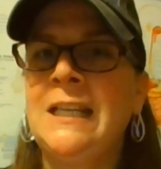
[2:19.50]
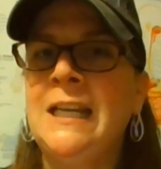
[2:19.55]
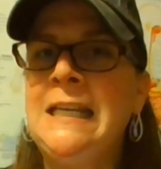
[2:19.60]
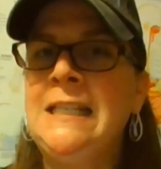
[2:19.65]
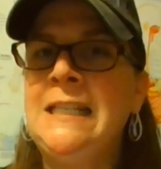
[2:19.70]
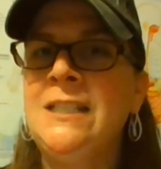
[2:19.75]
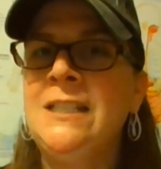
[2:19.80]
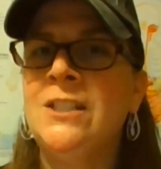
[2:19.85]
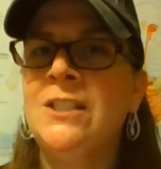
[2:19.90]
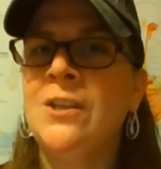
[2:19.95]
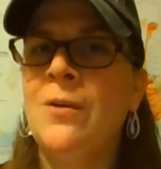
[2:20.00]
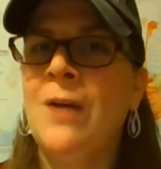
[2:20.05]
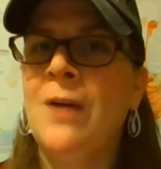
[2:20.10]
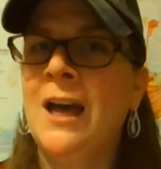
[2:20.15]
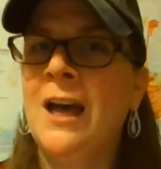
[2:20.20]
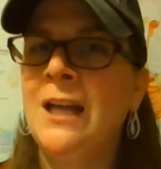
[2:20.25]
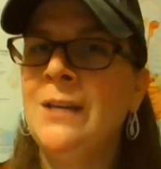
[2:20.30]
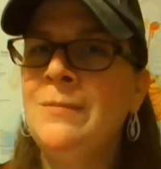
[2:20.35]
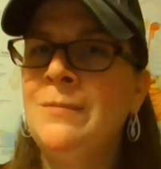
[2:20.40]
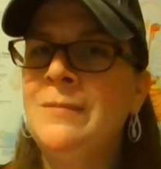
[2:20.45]
And so
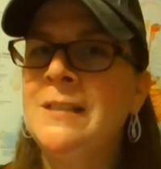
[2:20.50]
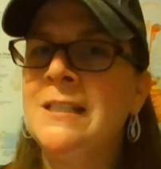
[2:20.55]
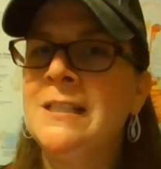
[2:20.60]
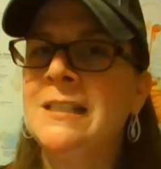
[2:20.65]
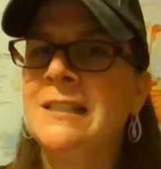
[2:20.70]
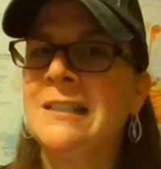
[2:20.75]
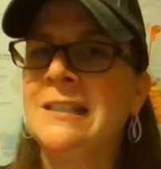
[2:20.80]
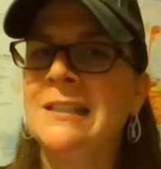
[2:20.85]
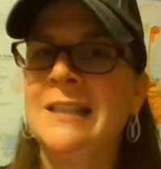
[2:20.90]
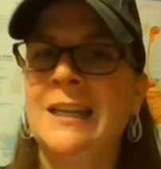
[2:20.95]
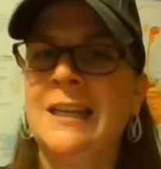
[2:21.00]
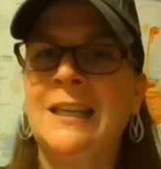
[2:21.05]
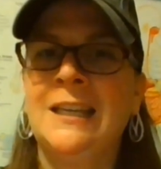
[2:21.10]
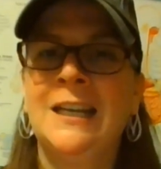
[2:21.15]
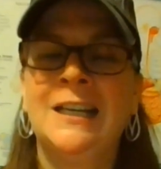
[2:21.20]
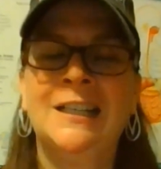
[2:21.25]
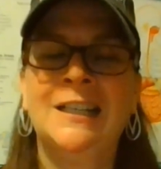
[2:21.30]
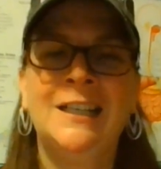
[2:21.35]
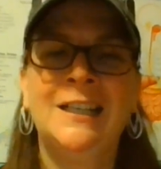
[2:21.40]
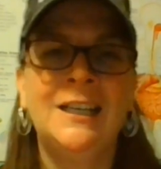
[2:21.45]
I was
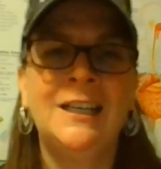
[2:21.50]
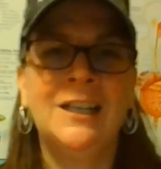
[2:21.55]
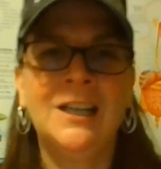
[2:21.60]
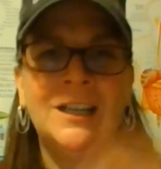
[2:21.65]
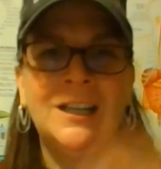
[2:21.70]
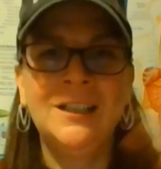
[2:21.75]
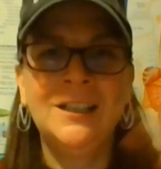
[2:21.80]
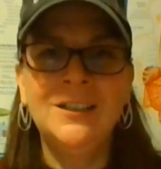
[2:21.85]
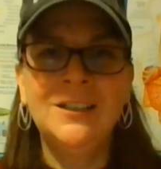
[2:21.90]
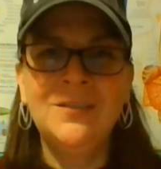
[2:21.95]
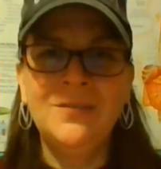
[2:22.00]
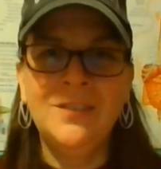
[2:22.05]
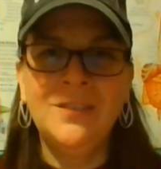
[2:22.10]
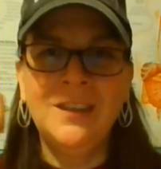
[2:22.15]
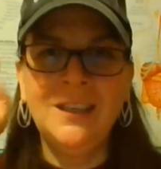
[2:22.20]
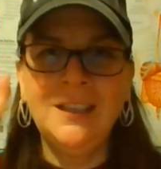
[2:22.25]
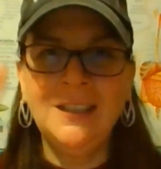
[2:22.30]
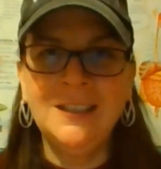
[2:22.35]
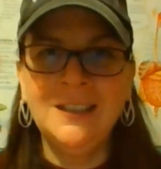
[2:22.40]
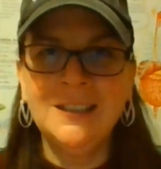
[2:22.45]
like, I had all of
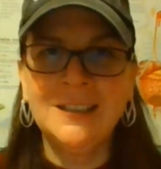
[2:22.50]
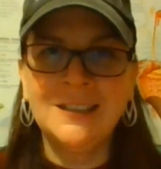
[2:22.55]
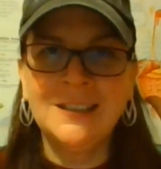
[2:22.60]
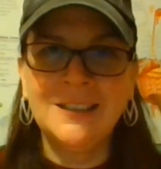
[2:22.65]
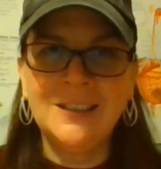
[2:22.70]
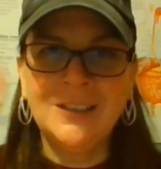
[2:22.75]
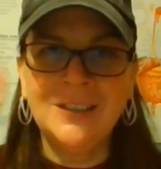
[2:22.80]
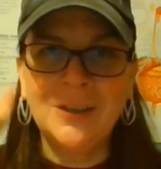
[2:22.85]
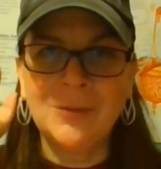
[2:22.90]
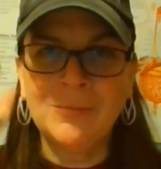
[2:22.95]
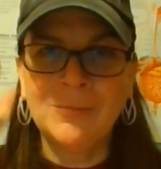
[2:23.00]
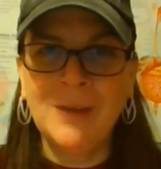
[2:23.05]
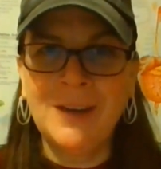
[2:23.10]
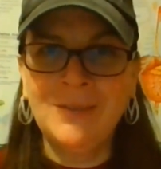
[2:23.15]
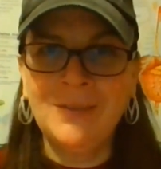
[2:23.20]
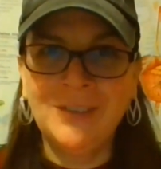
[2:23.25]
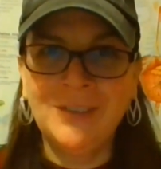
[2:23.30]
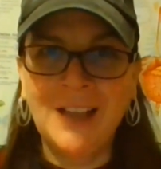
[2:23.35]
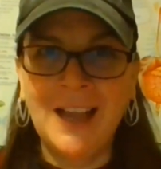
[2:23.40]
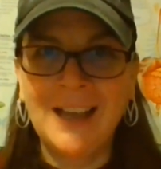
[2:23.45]
these, you know,
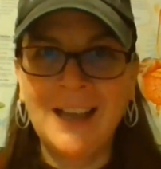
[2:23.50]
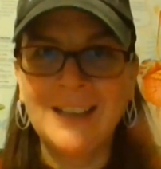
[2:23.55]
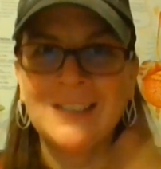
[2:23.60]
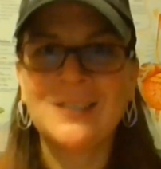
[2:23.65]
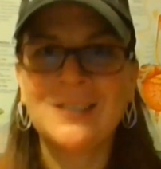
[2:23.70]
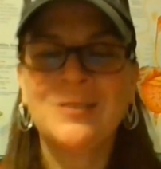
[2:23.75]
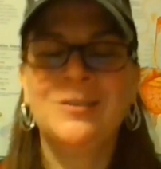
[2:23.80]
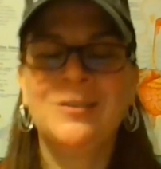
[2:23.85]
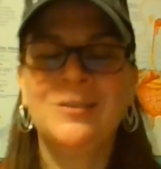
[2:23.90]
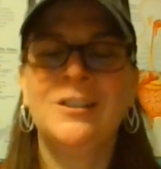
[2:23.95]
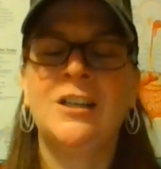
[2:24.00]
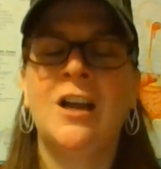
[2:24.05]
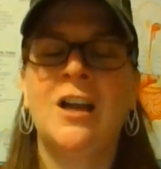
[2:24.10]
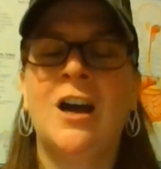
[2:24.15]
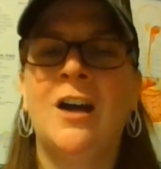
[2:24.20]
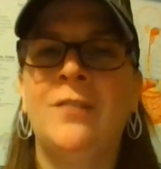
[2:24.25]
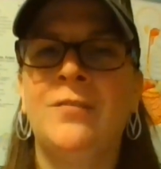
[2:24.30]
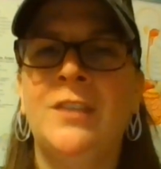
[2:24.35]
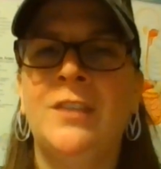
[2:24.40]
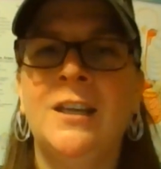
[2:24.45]
red flags going
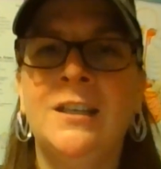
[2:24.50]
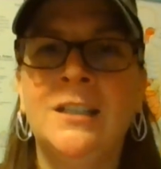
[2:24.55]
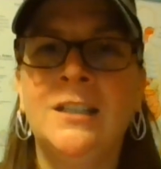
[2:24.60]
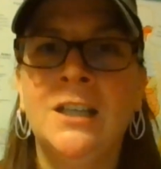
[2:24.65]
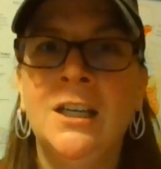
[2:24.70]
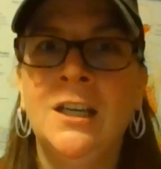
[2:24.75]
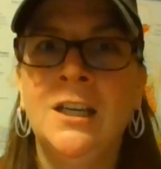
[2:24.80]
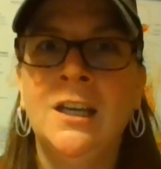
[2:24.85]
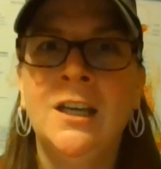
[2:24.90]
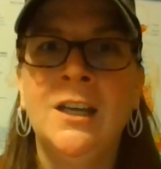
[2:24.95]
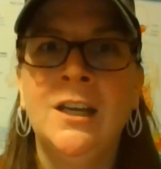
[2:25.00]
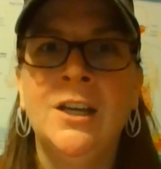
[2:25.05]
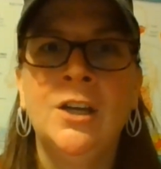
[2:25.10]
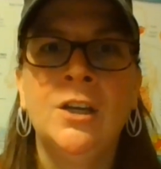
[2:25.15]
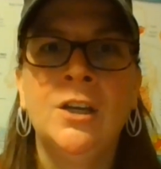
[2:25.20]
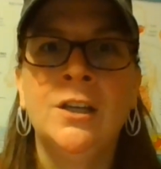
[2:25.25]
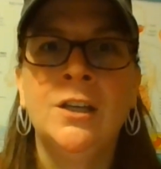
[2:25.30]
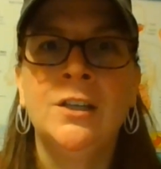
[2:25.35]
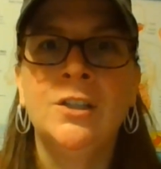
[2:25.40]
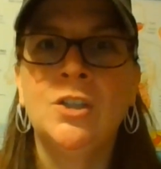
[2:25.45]
off that
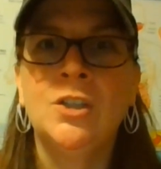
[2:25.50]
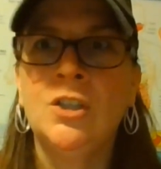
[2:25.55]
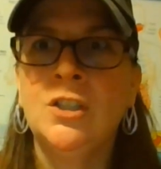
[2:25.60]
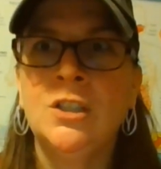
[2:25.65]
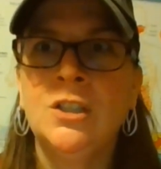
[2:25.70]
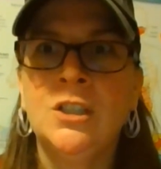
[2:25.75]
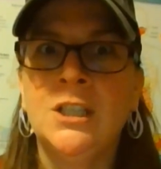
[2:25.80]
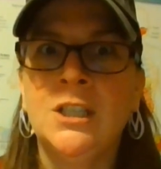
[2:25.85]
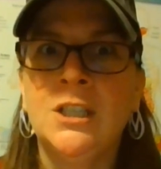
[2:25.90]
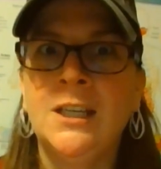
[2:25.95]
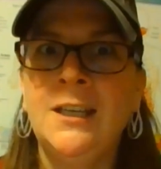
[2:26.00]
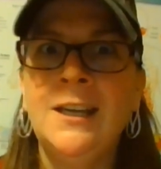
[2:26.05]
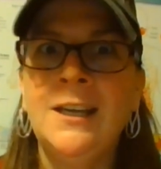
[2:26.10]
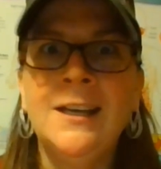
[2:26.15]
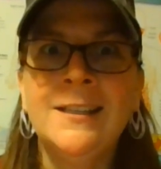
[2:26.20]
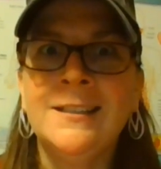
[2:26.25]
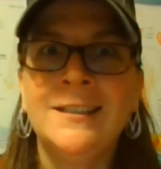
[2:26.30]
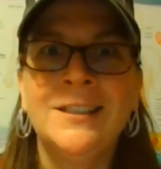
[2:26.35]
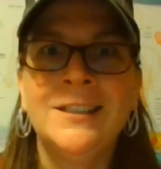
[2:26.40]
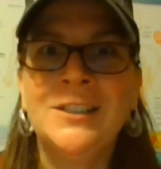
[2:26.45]
she
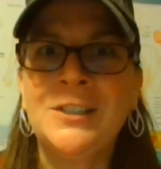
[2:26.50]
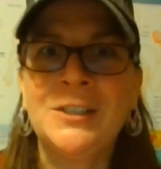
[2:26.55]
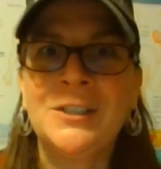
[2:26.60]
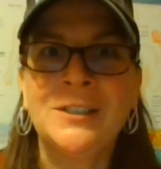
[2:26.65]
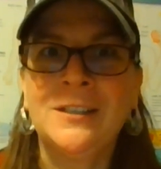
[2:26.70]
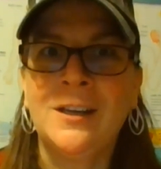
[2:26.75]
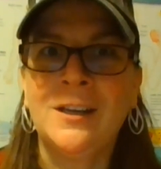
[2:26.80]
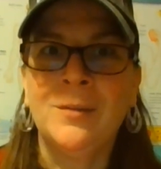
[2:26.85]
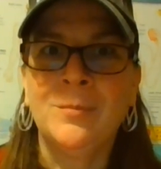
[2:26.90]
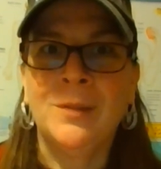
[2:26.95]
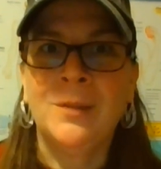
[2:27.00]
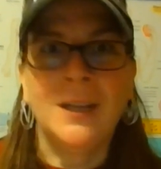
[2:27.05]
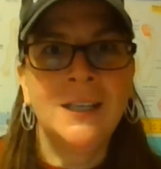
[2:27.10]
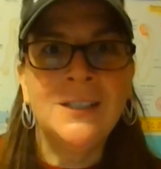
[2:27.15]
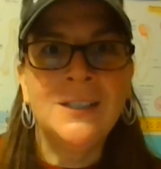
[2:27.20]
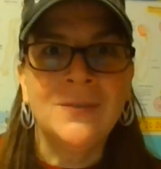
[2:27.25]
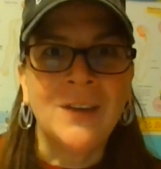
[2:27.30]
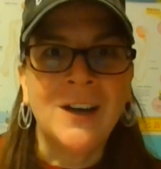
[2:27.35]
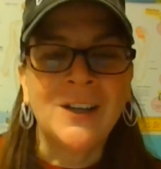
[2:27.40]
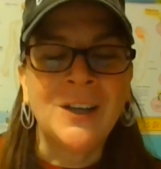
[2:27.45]
doesn't understand
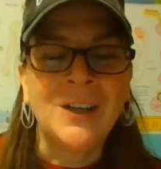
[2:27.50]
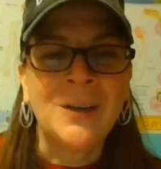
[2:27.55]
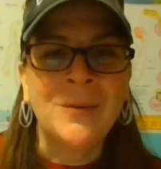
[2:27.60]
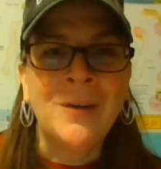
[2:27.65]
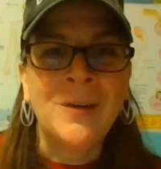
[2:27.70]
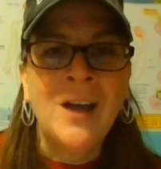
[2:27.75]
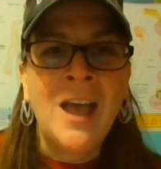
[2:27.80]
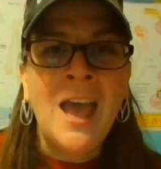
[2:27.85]
place value.